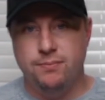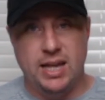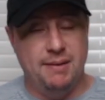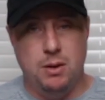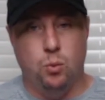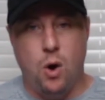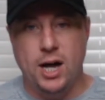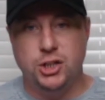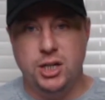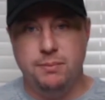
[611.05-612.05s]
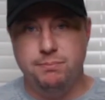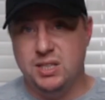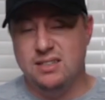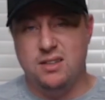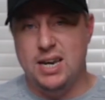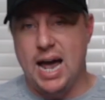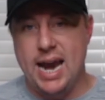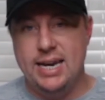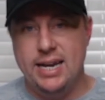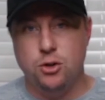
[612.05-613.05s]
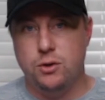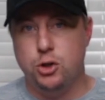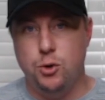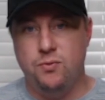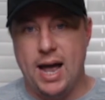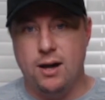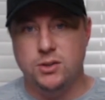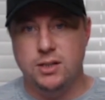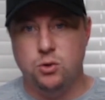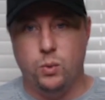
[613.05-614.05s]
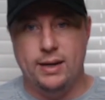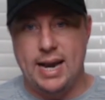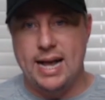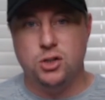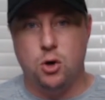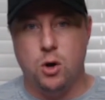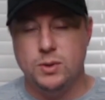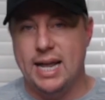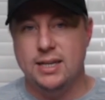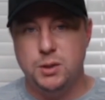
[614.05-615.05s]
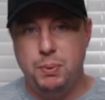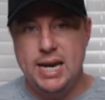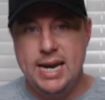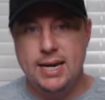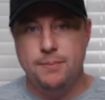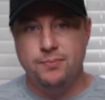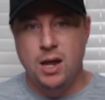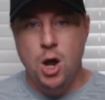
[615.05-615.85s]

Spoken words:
that have been watching since the 90s or the 2000s when NASCAR was at its peak.